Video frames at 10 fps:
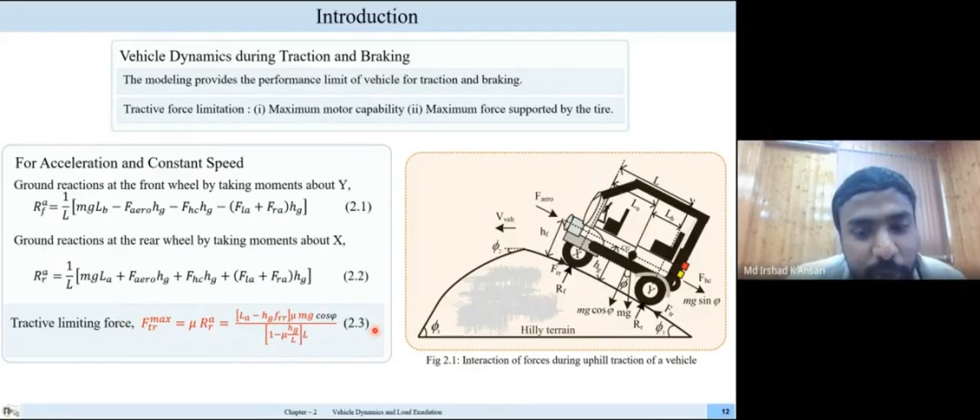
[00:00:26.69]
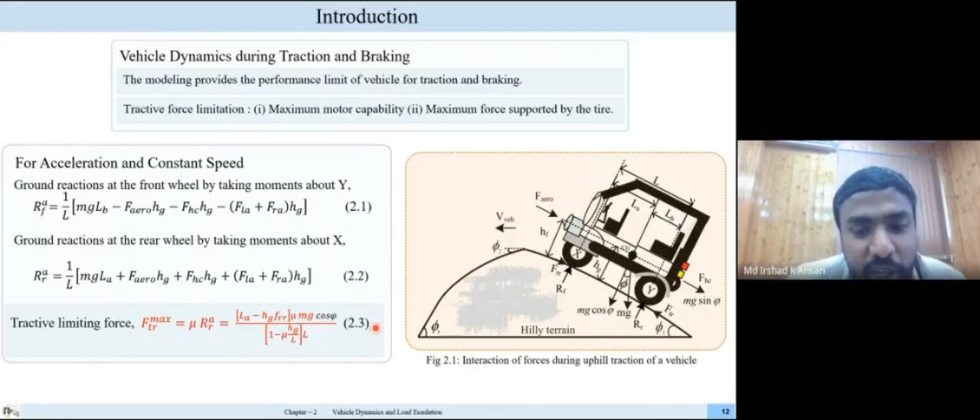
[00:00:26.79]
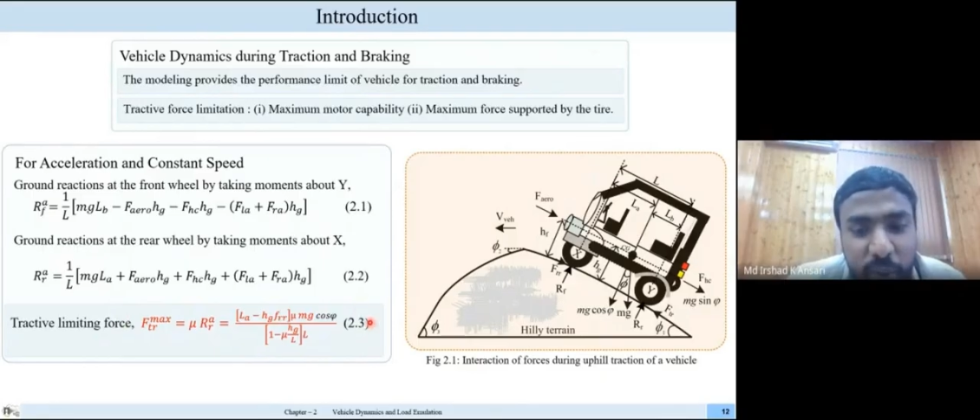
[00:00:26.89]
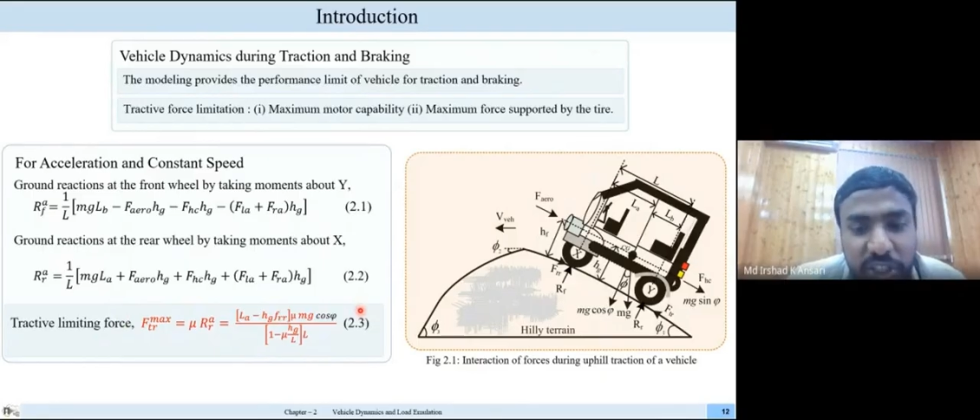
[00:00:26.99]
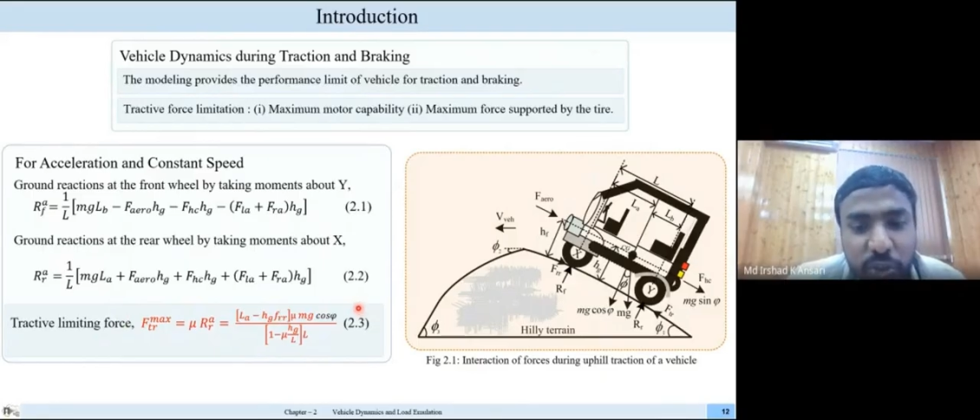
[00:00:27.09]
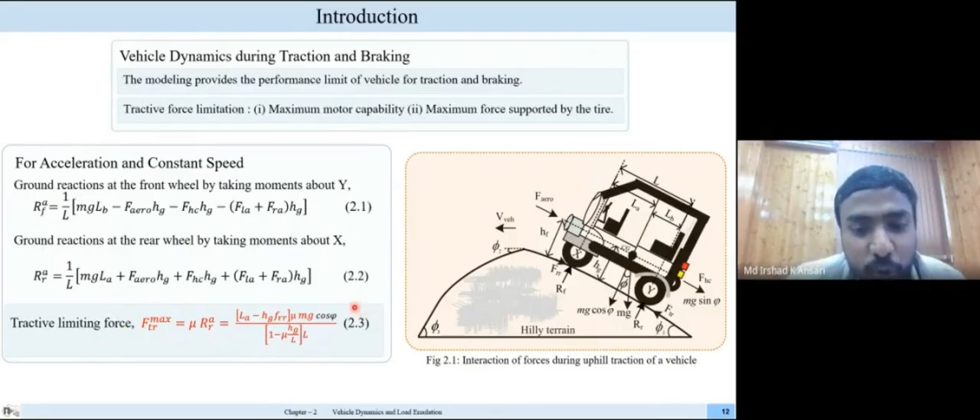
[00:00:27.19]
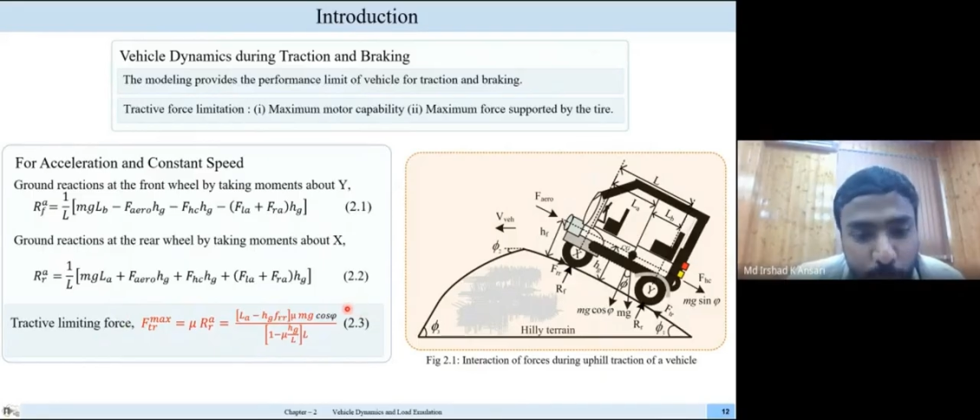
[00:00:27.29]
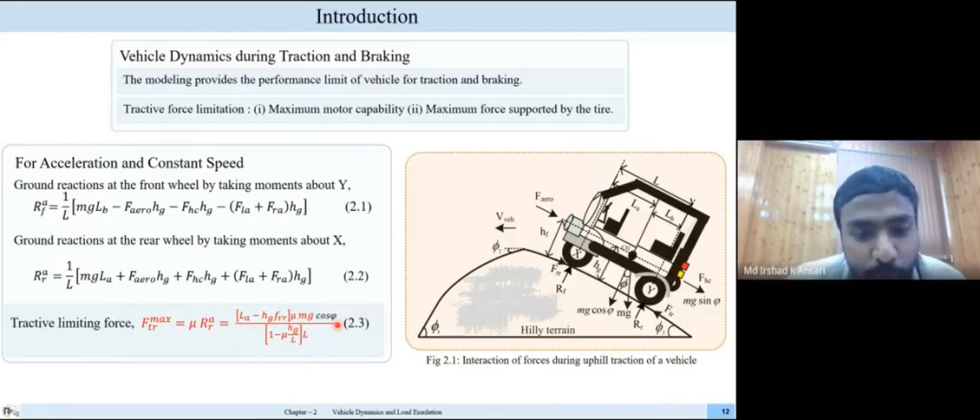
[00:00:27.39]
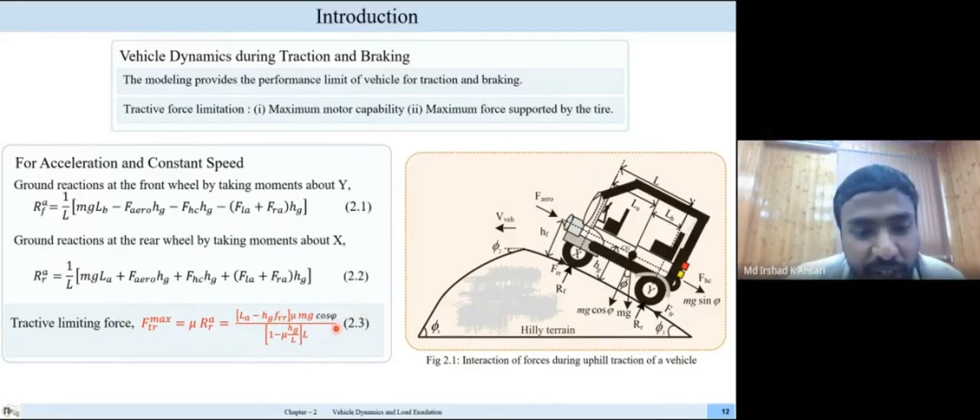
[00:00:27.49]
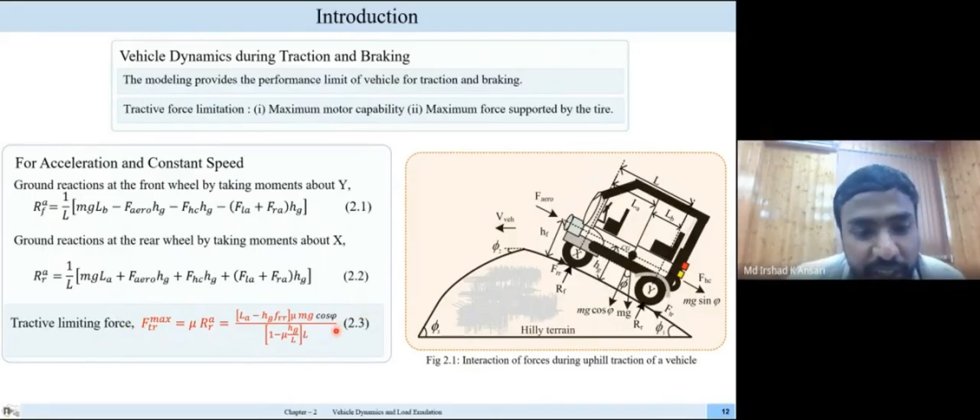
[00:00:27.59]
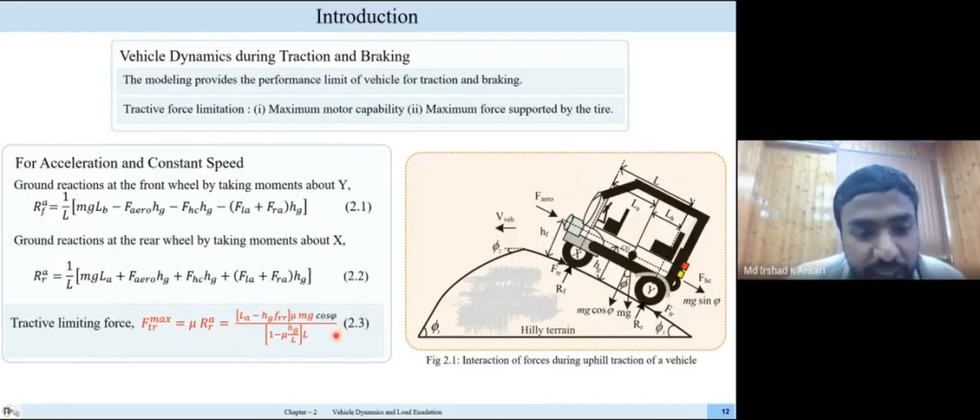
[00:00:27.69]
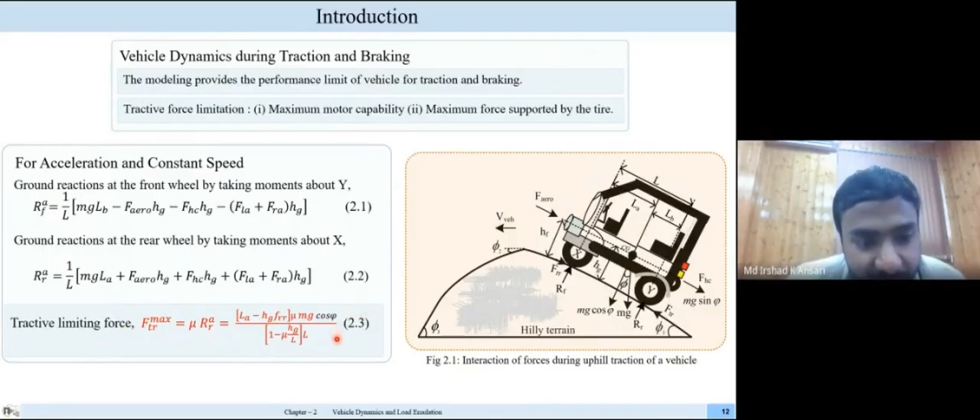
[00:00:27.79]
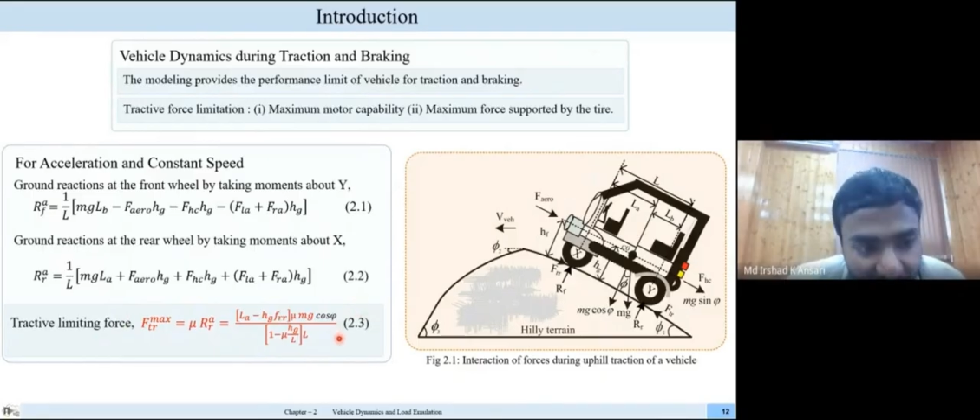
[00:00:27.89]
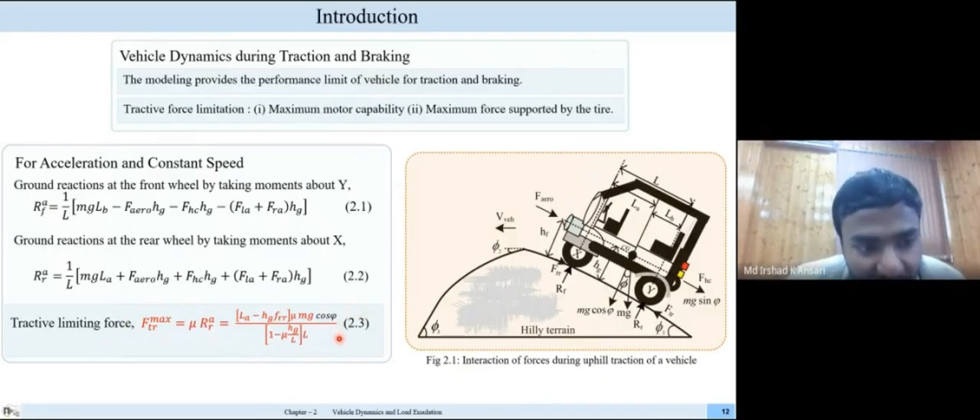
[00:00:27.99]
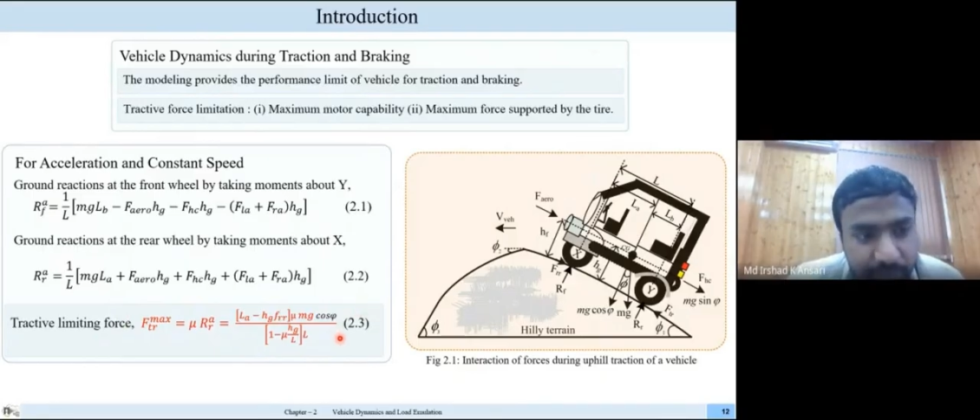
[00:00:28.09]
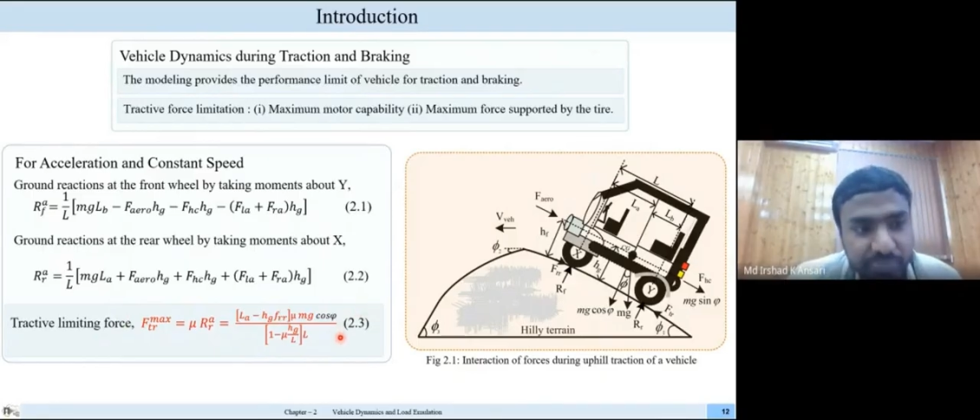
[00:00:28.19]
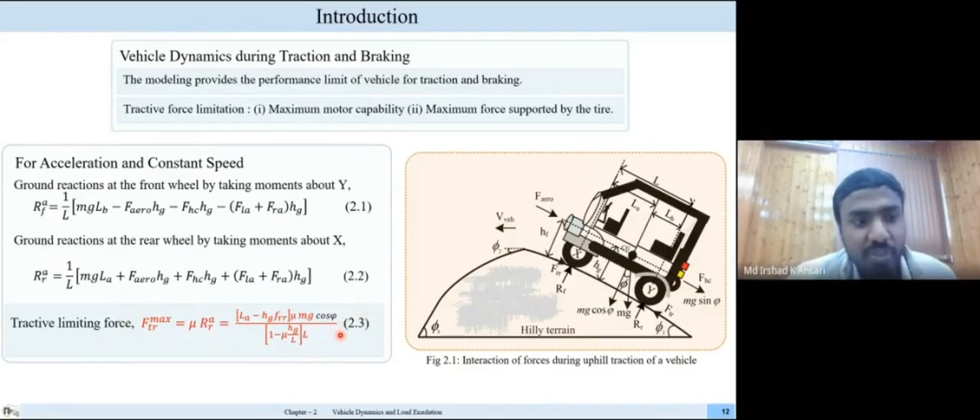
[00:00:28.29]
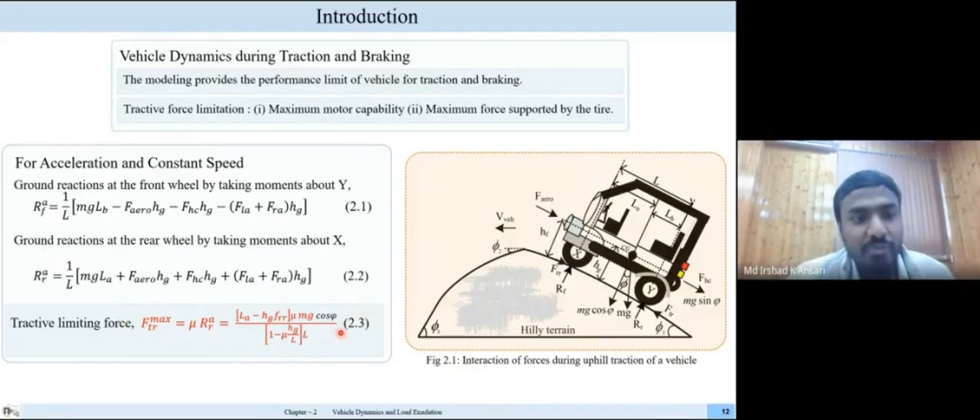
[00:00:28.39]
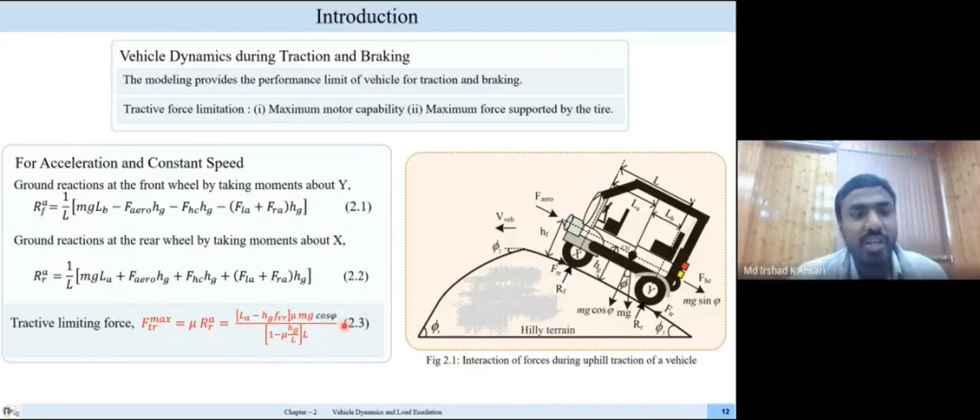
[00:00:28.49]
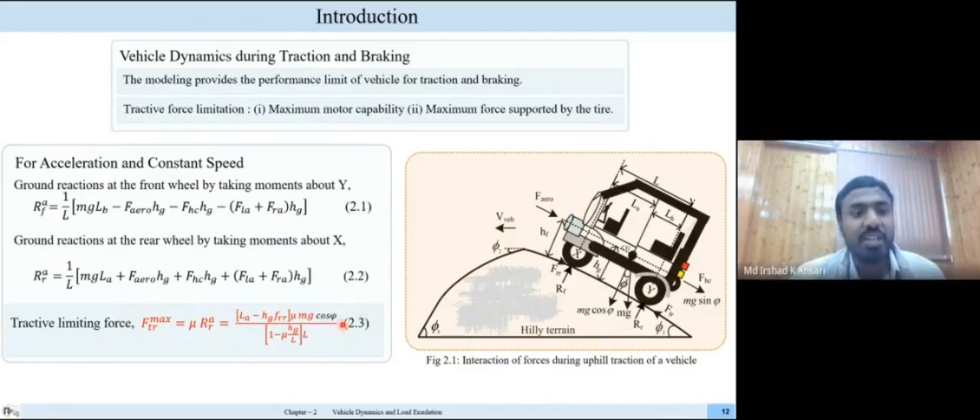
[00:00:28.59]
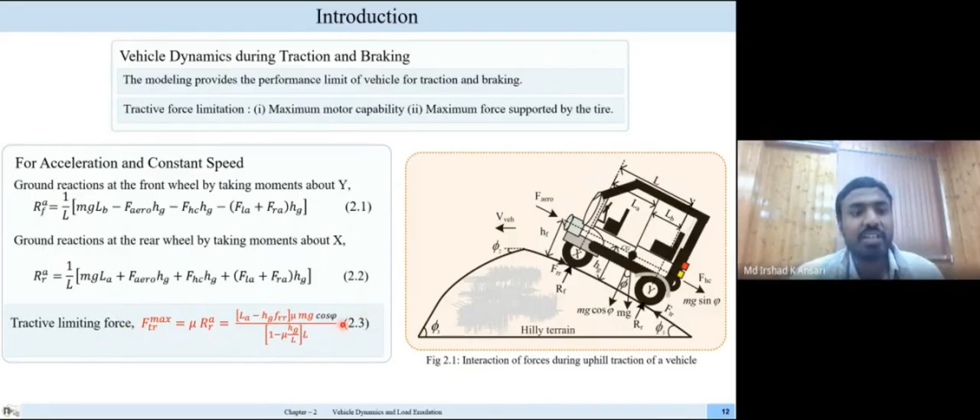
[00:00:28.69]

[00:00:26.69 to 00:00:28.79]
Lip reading: by equation 2.3, where